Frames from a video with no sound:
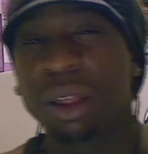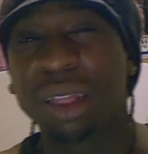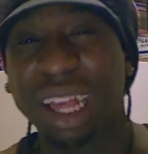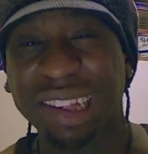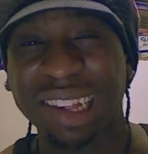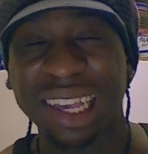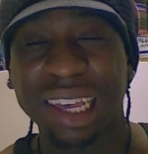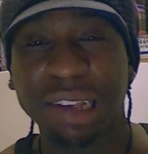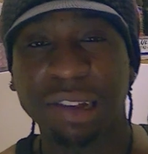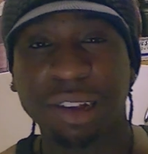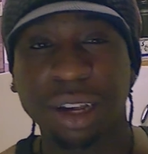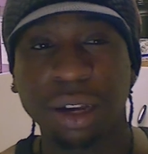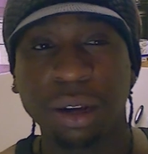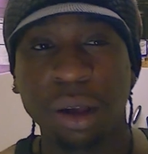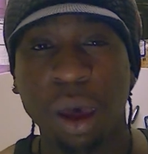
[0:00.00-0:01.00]
That's
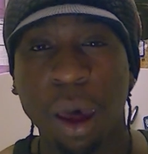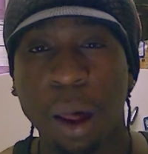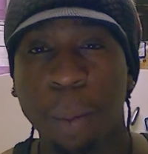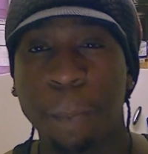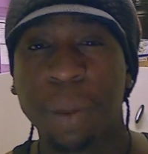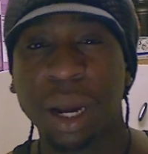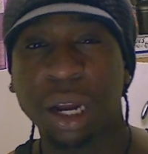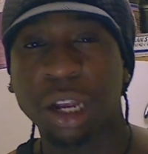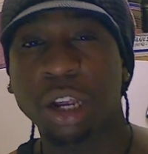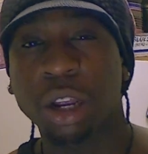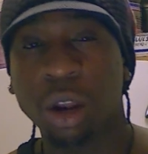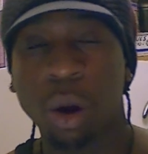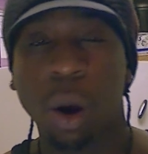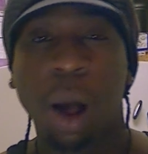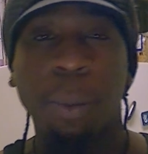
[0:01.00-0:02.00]
easy, but
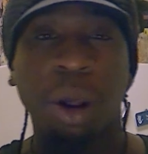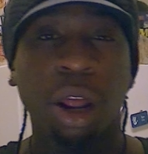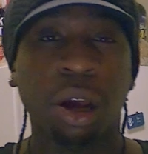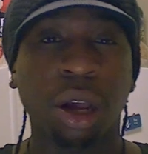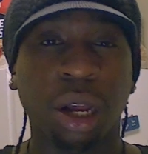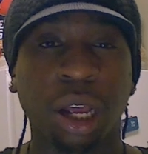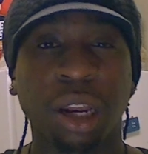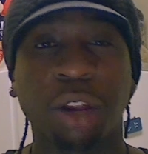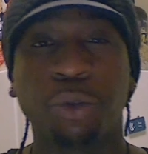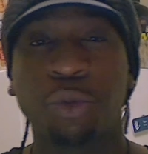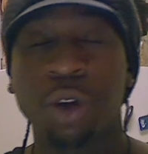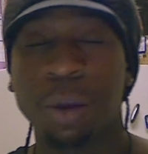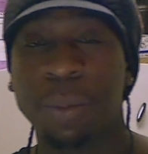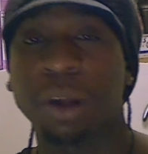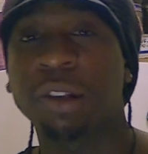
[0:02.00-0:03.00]
I'm gonna cook it the
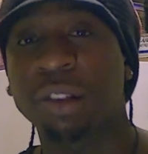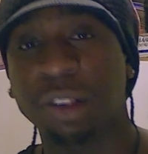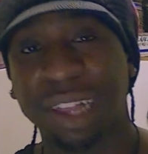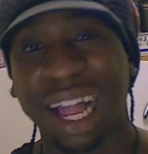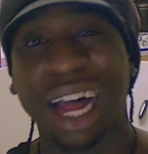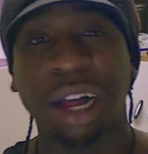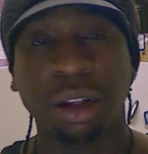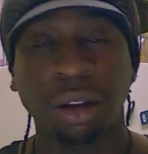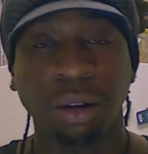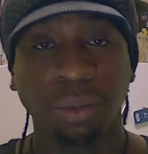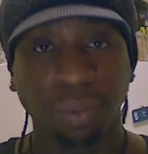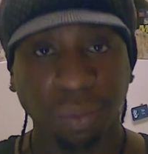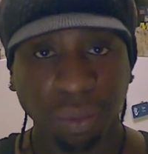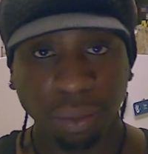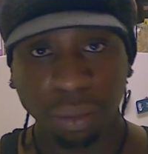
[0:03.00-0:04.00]
remix style.
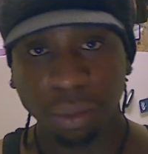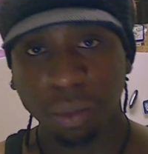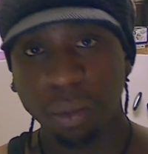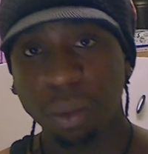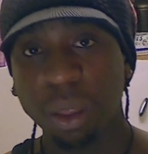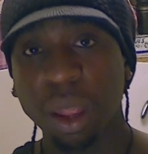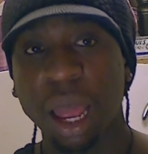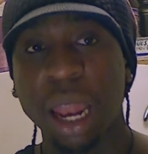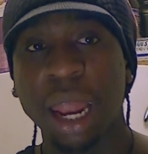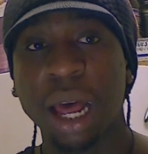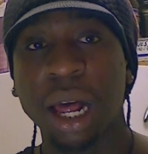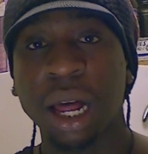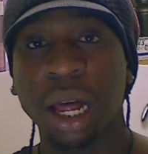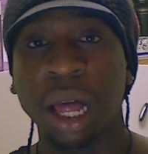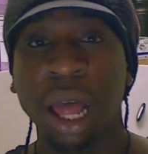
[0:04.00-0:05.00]
And
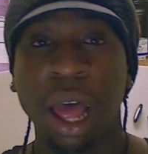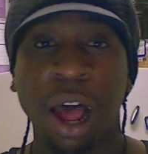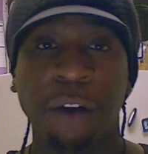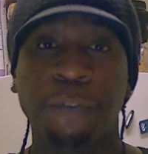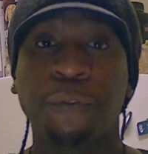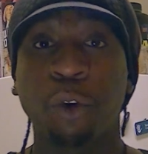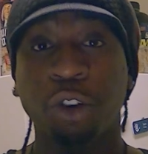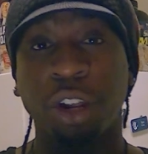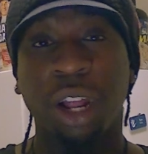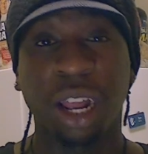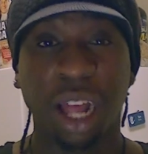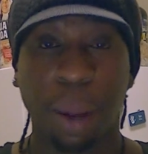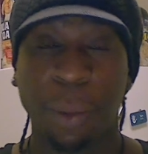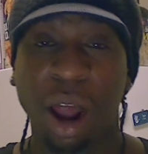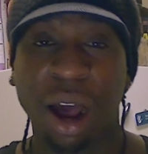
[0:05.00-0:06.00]

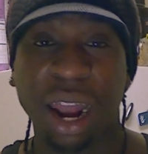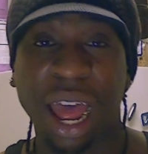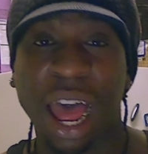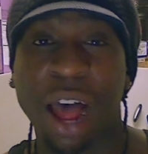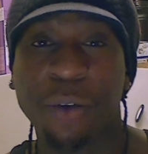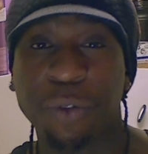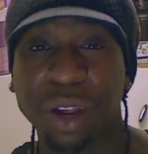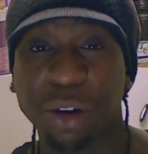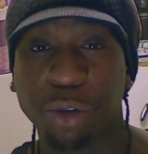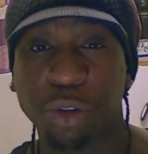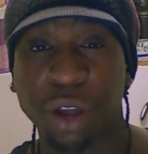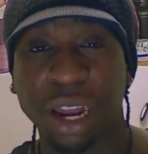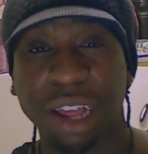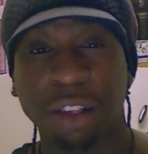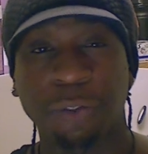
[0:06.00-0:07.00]
unfortunately, I'm not gonna have
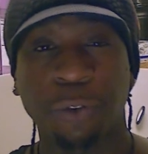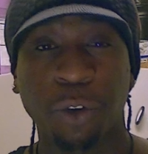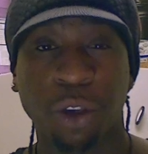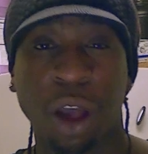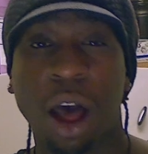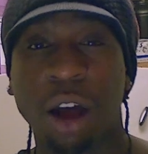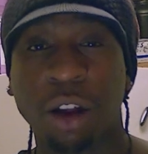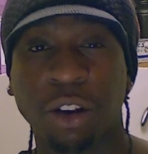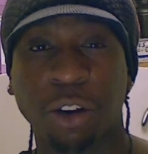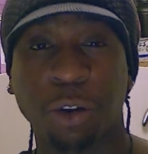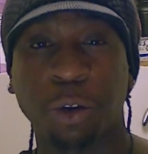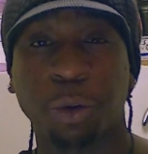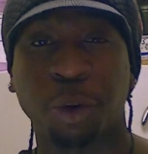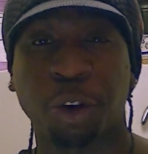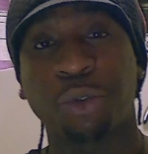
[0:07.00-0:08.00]
ingredients for y'all
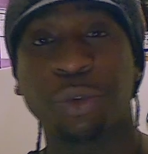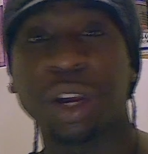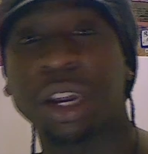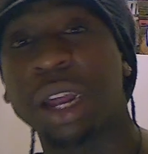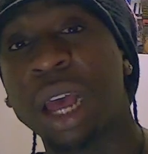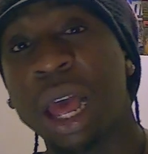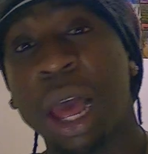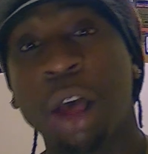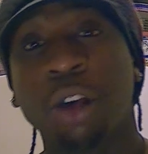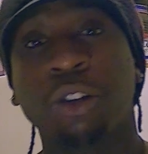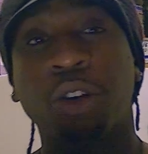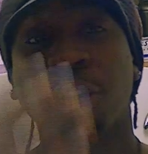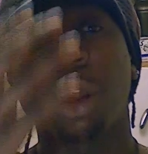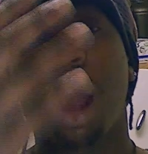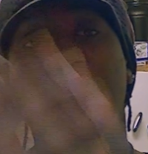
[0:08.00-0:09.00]
to read,
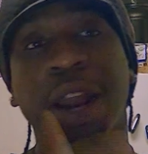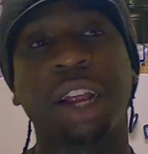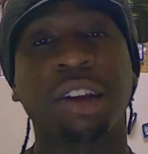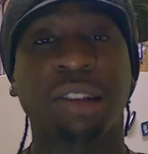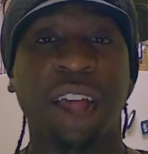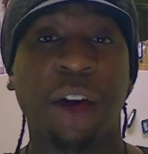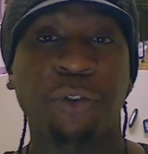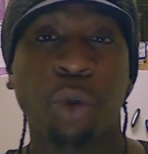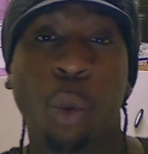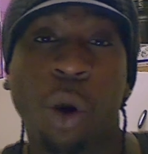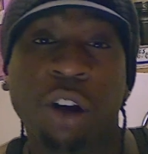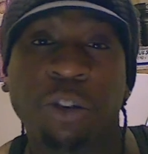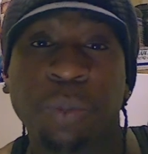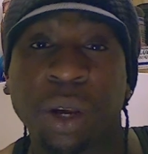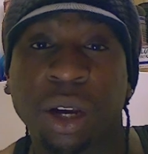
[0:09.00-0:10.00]
so y'all gonna just have to
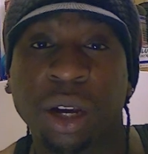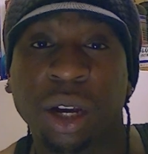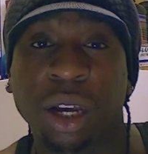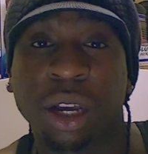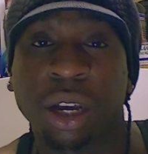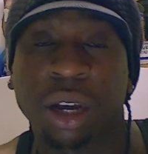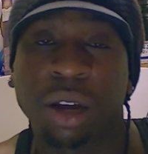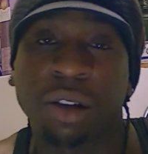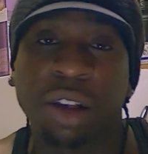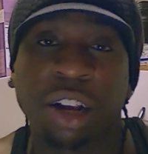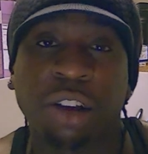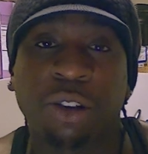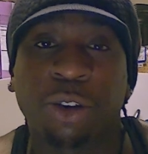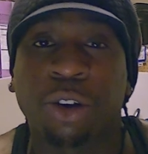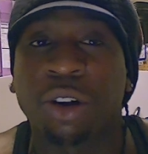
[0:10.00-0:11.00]
watch me cooking, because I
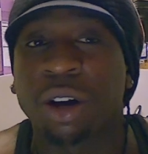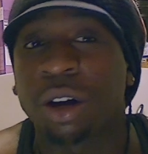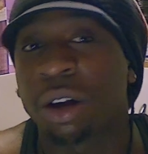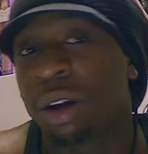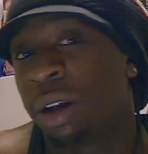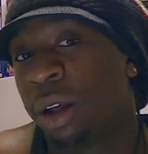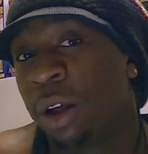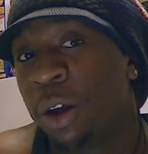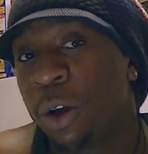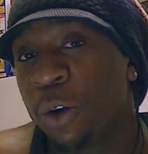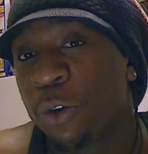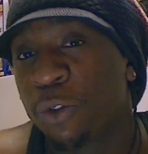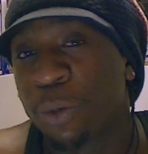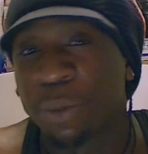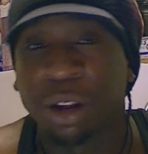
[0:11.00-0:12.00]
just cook
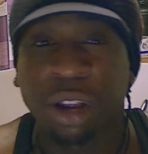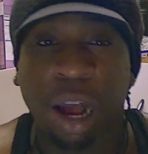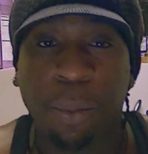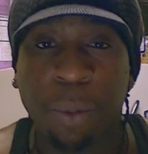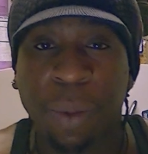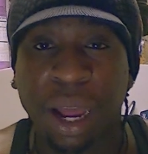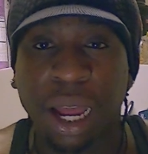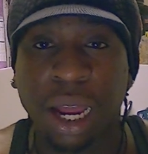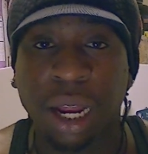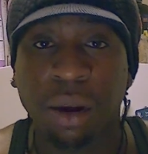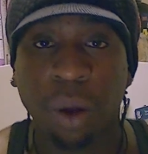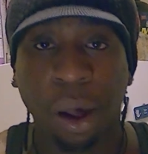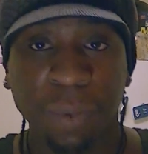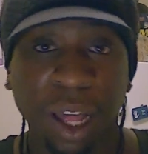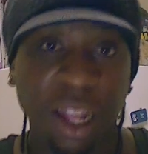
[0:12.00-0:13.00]
from the top of my
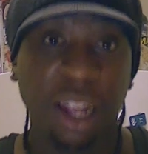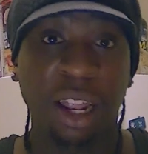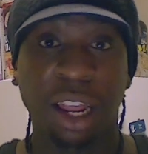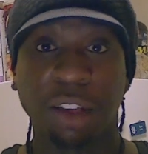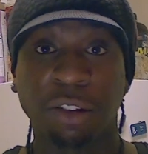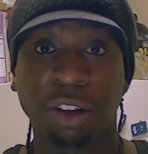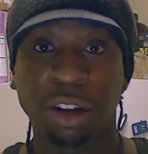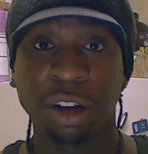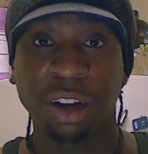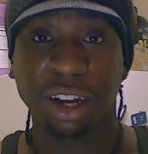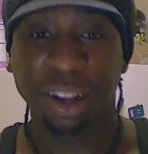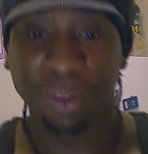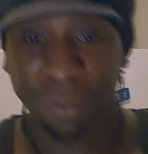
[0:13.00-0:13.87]
head. Let's cook.